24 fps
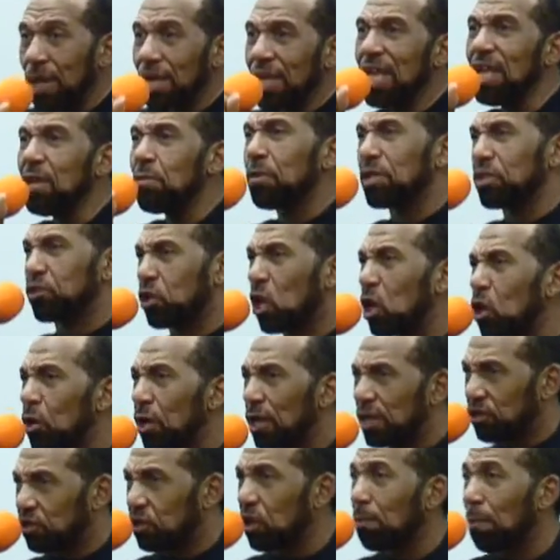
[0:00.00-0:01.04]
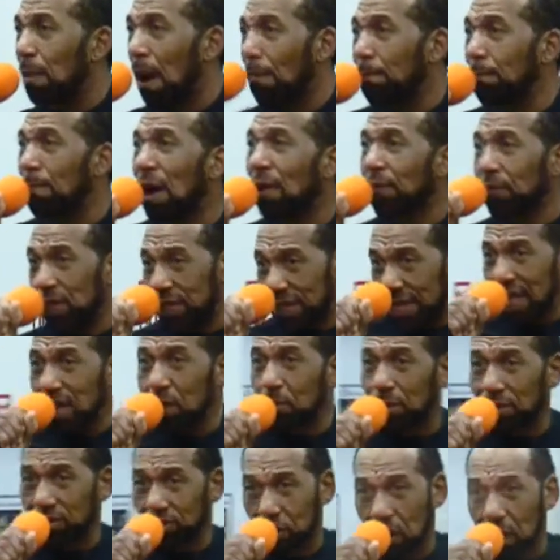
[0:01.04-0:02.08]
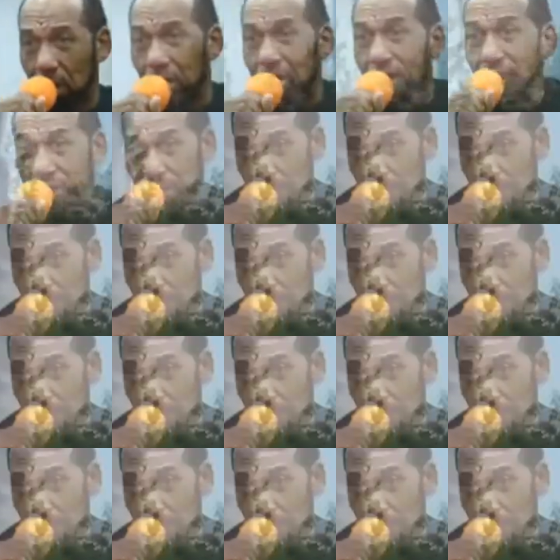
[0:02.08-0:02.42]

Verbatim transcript: Although I must say back then we were doing